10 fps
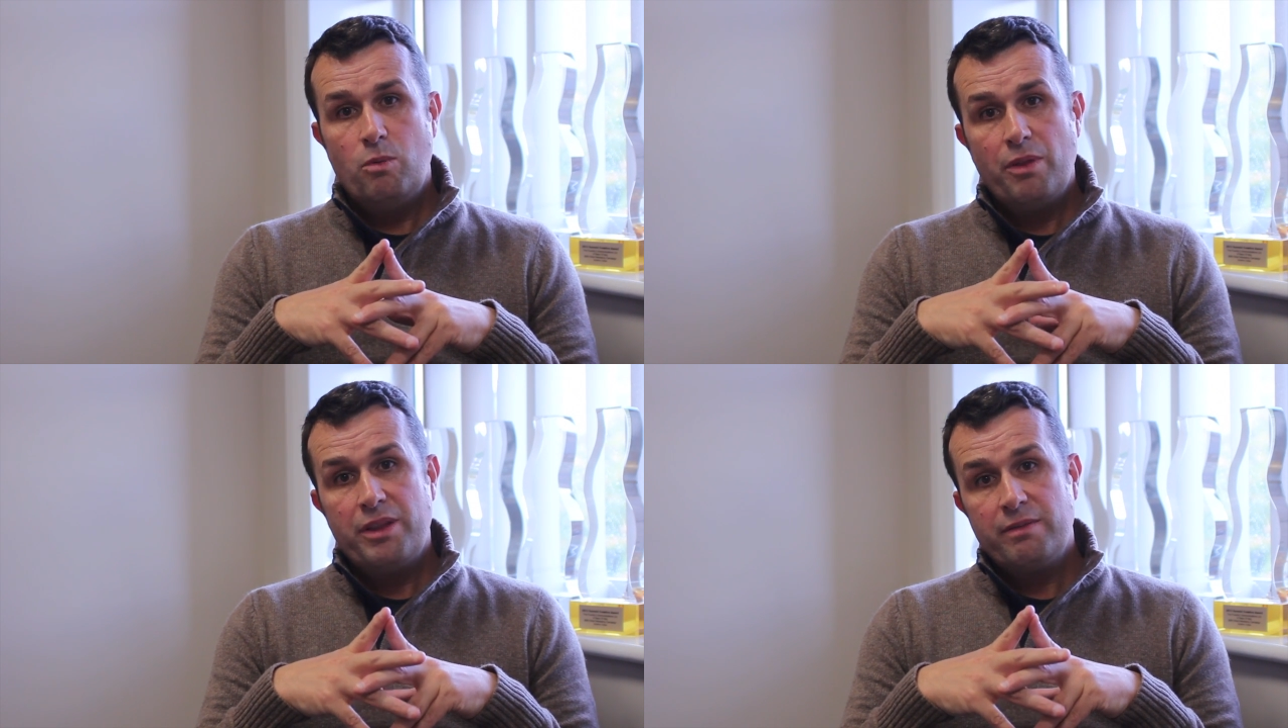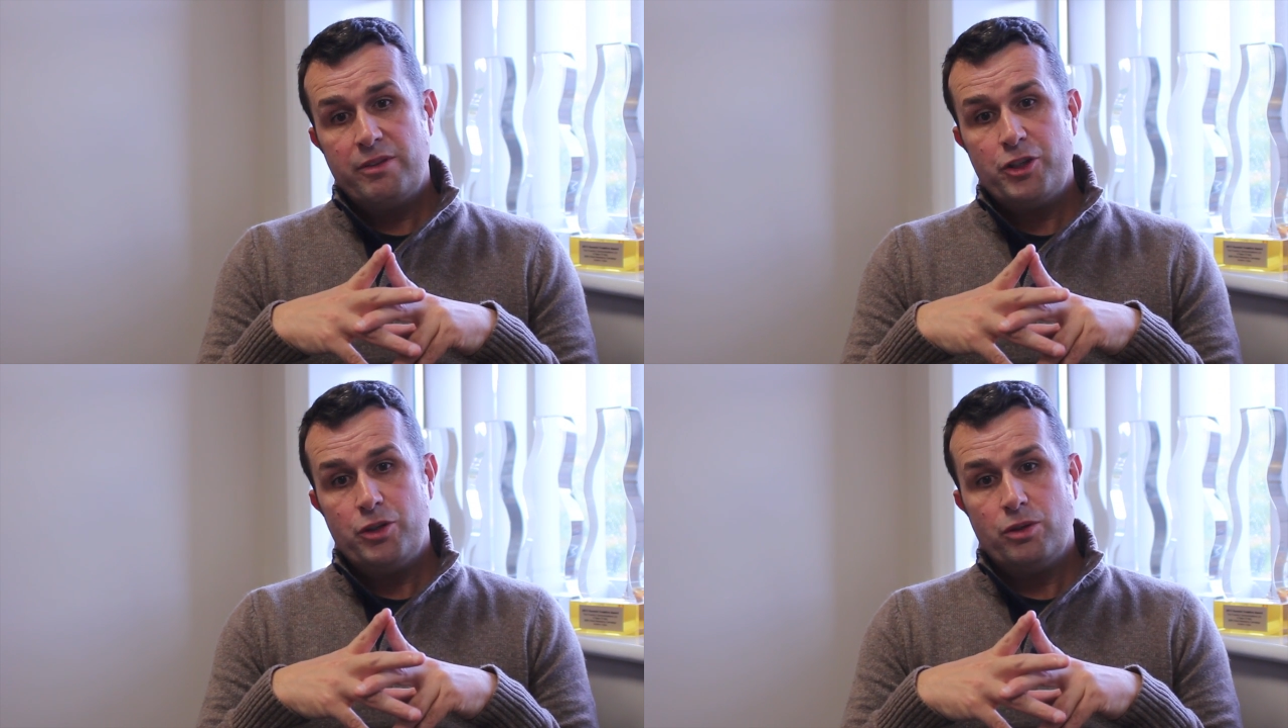One thing
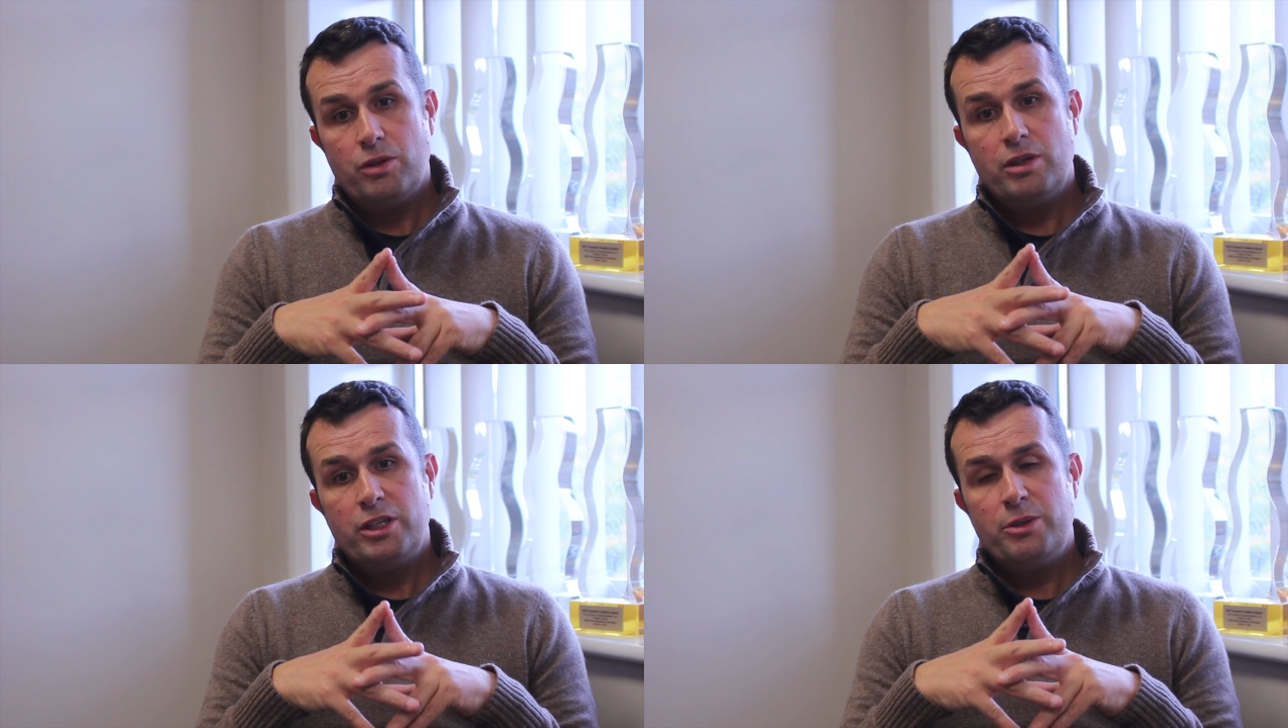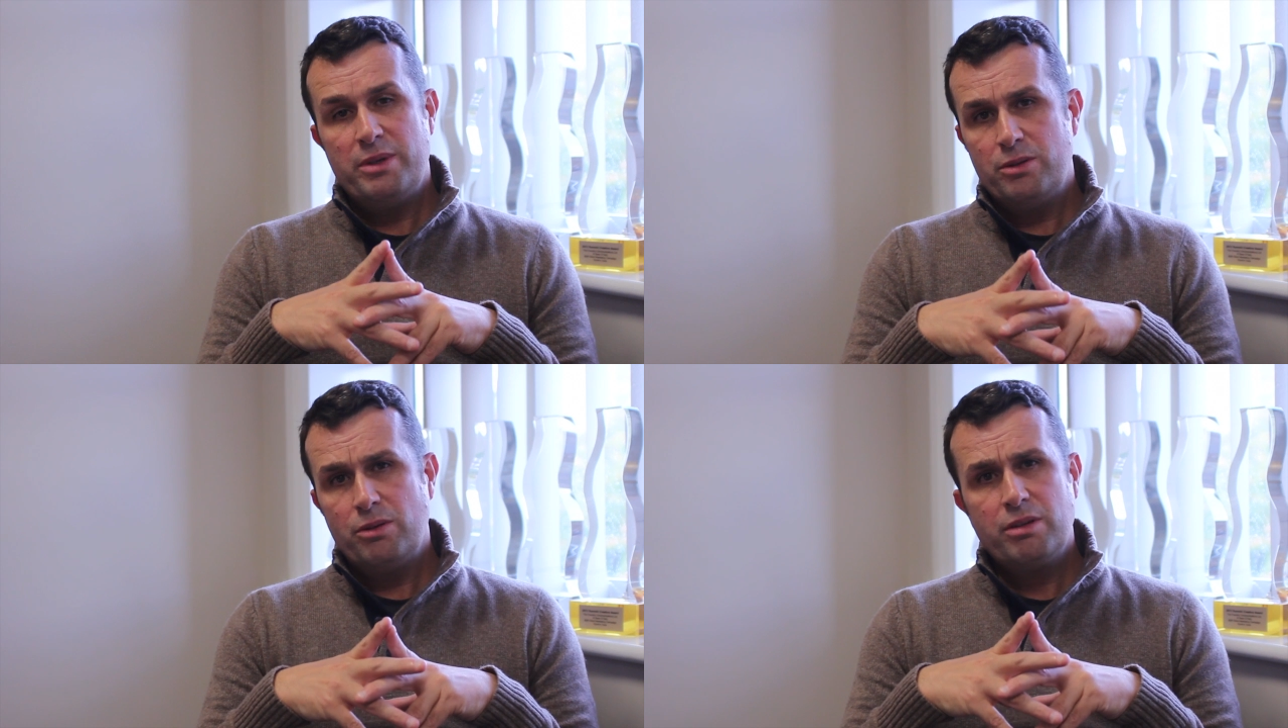for sure,
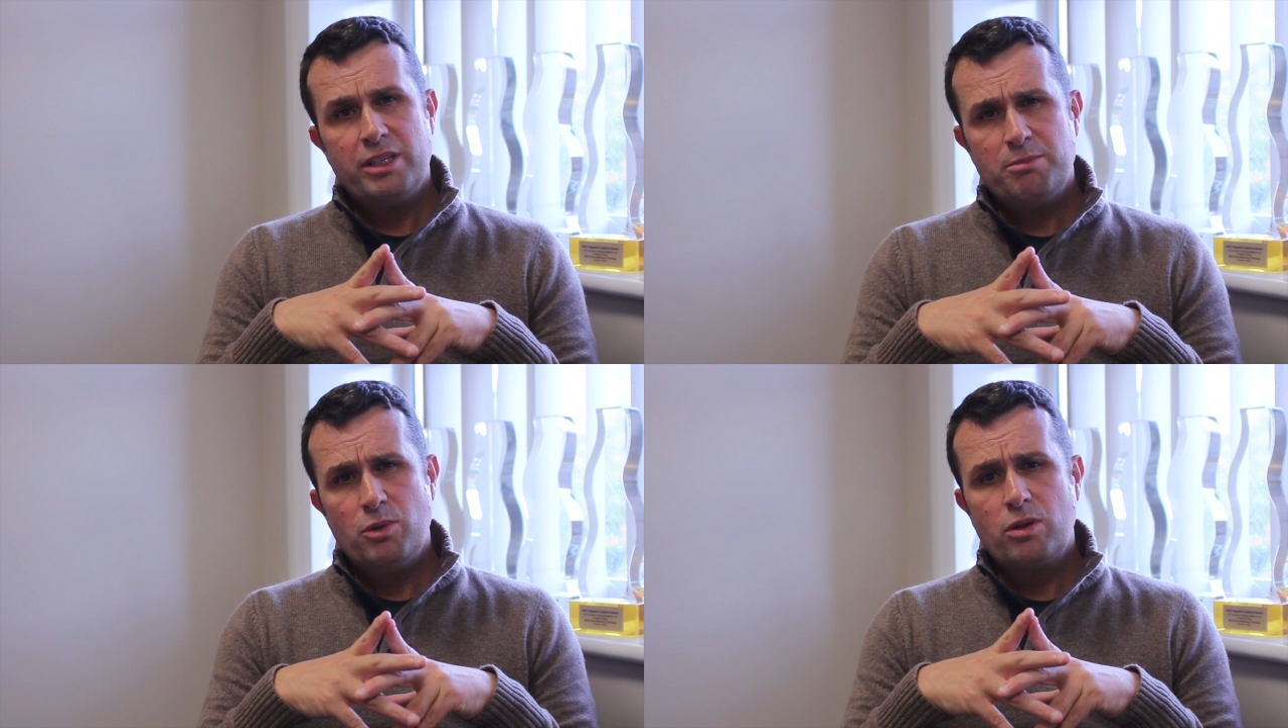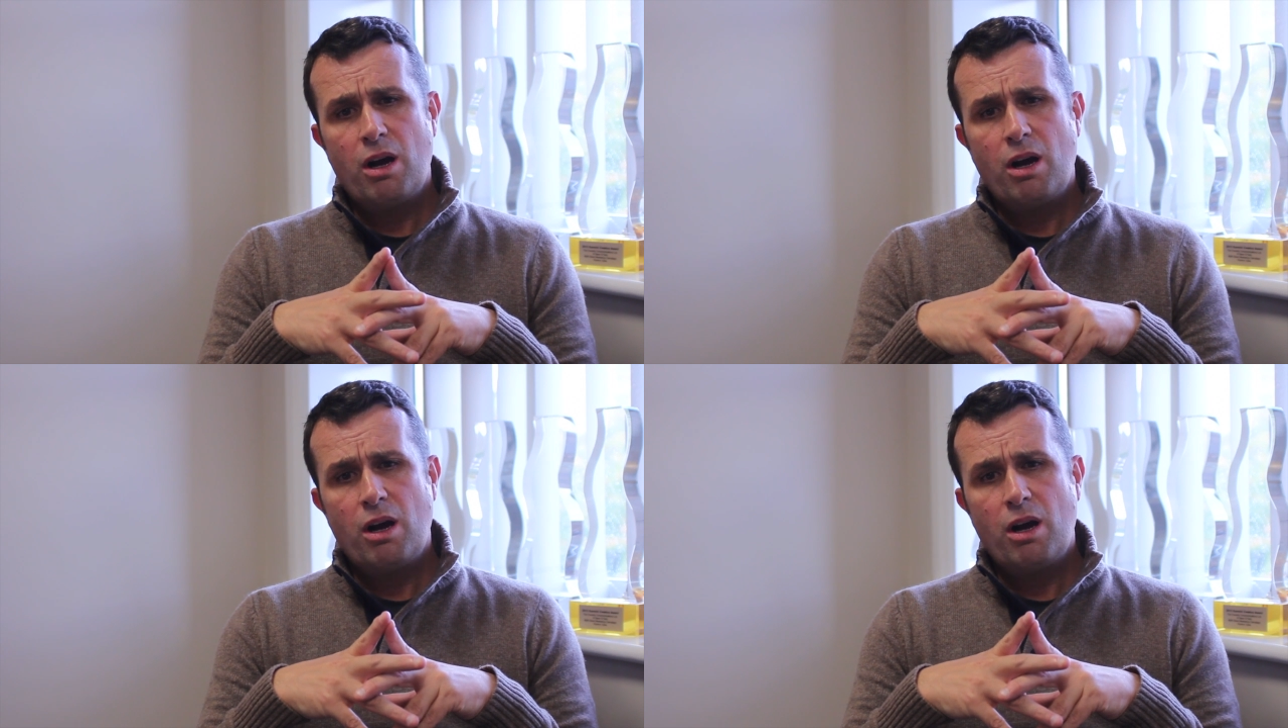doing nothing is more